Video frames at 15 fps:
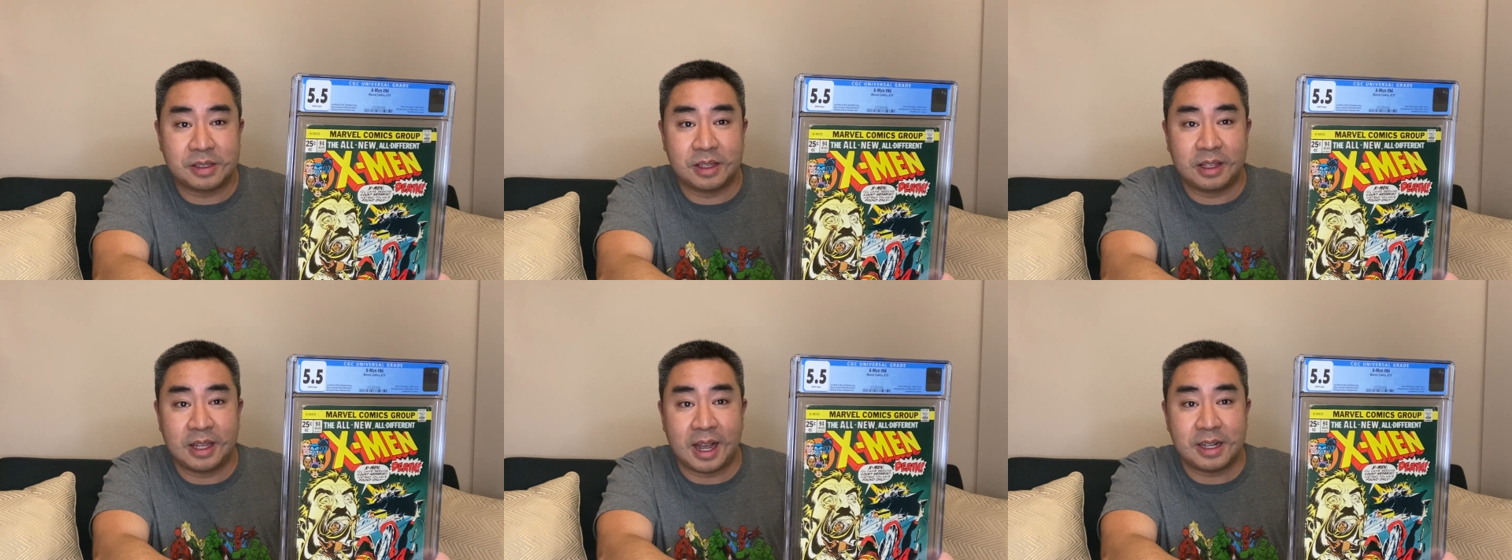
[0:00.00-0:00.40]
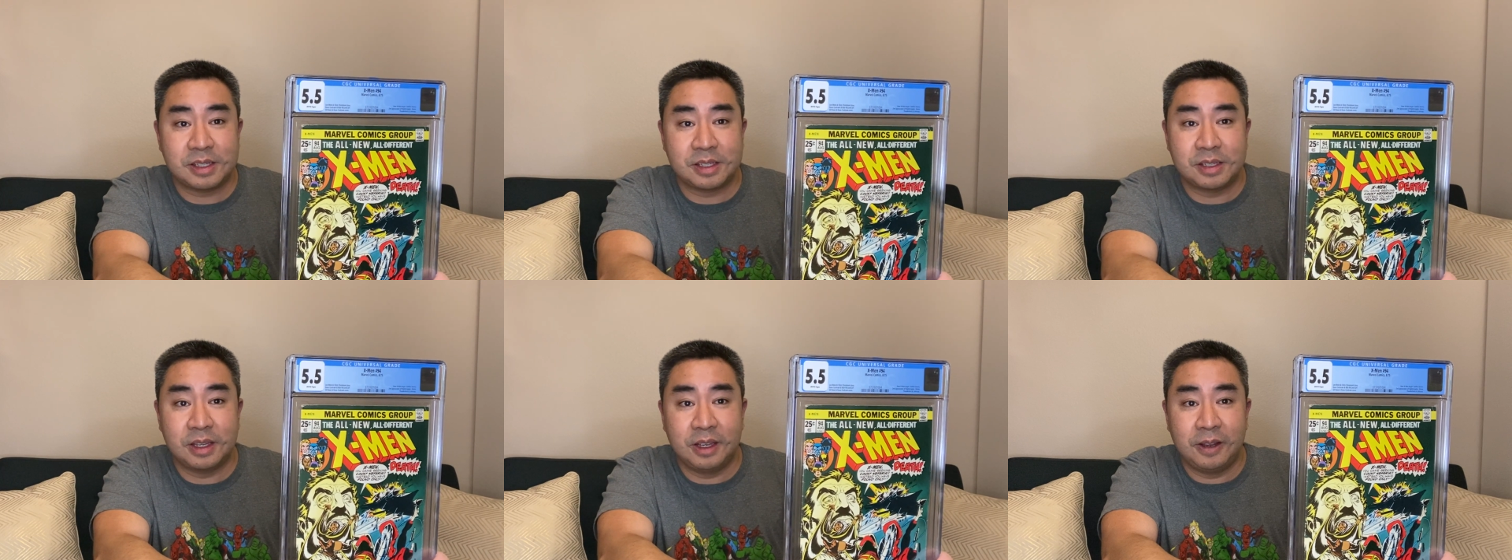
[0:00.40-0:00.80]

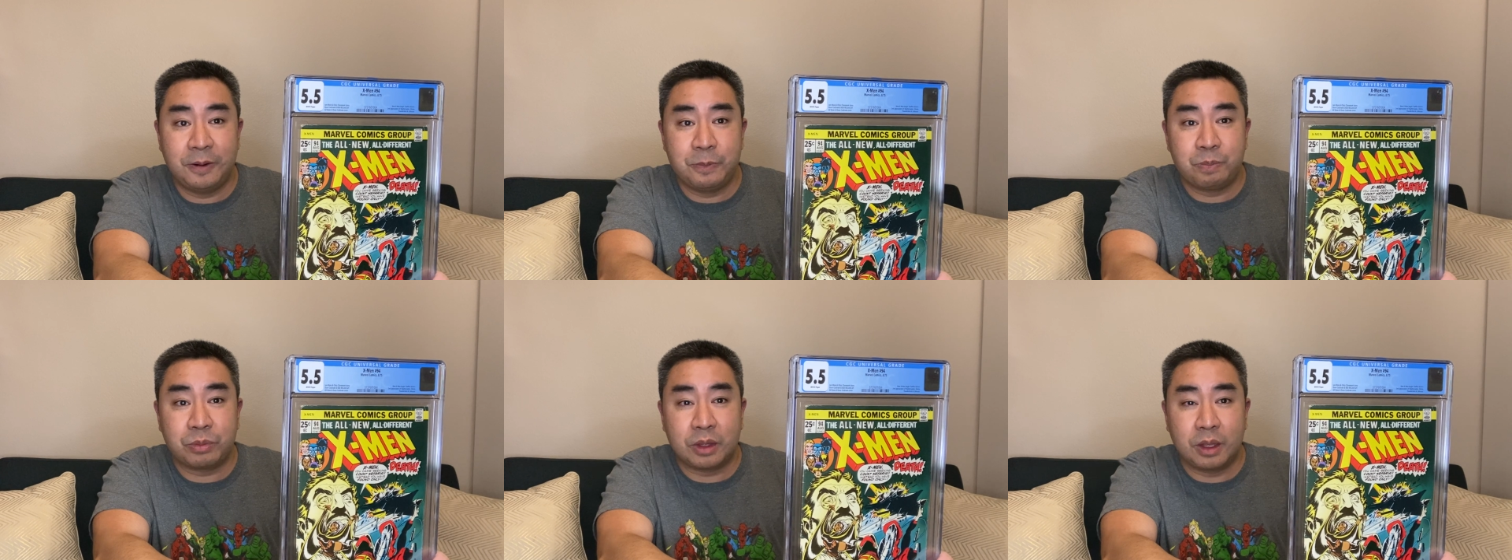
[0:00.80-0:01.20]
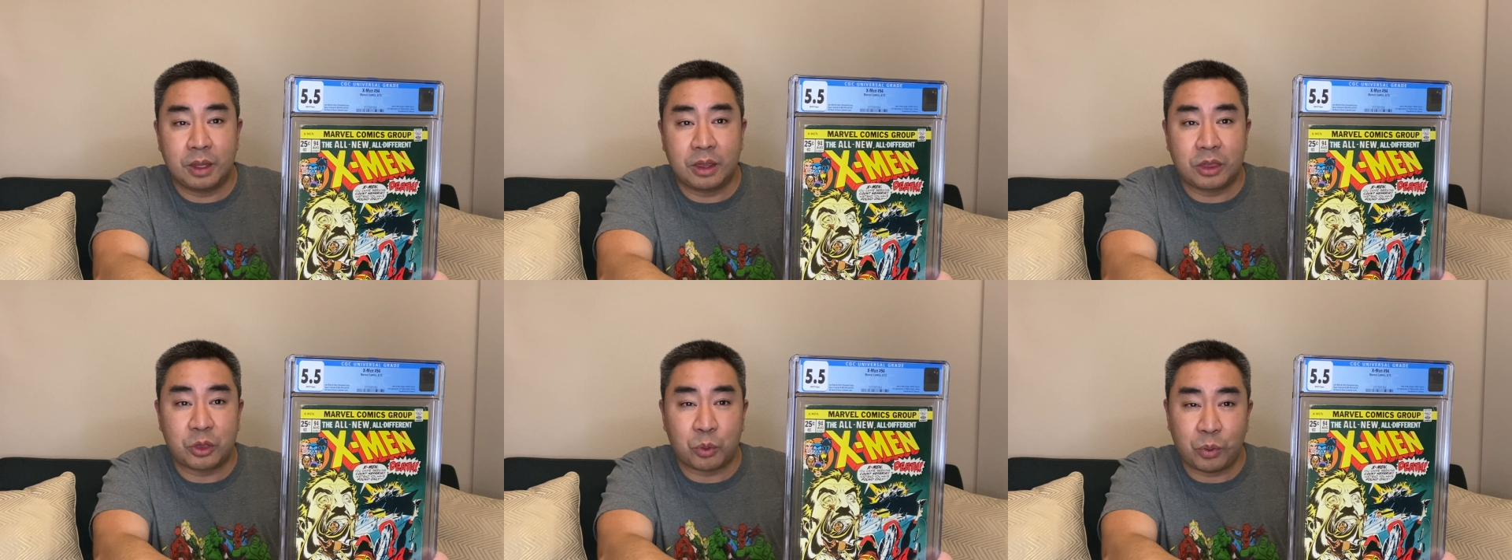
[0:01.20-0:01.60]
That's
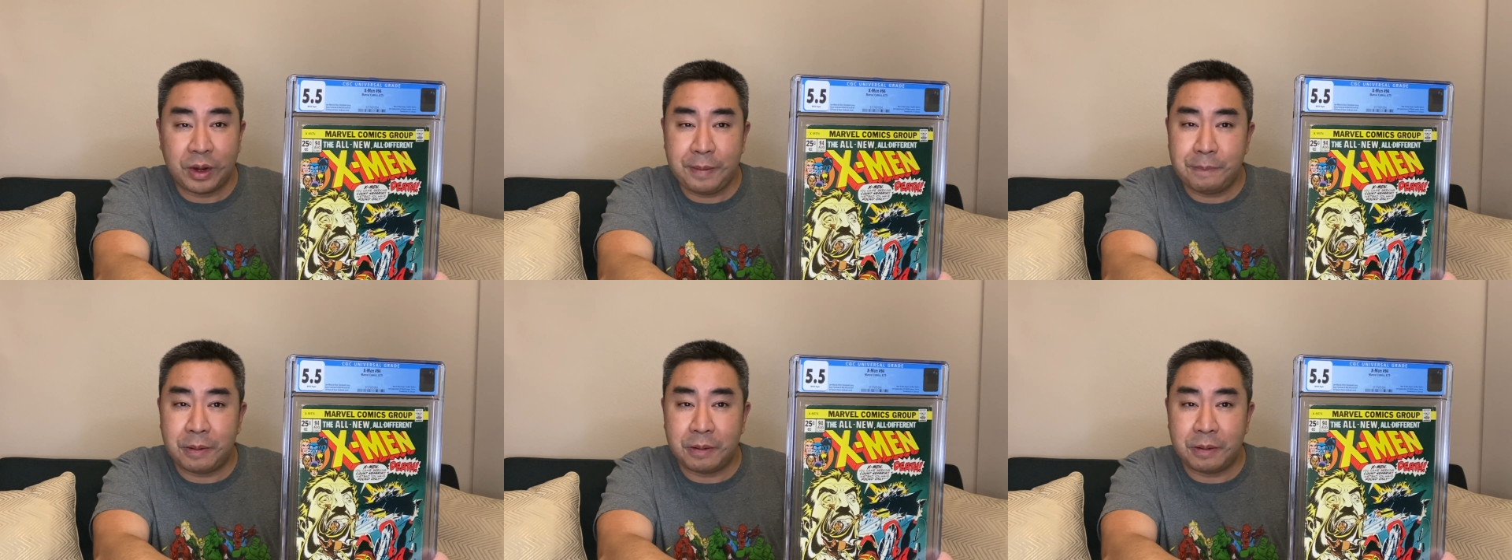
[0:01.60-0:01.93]
three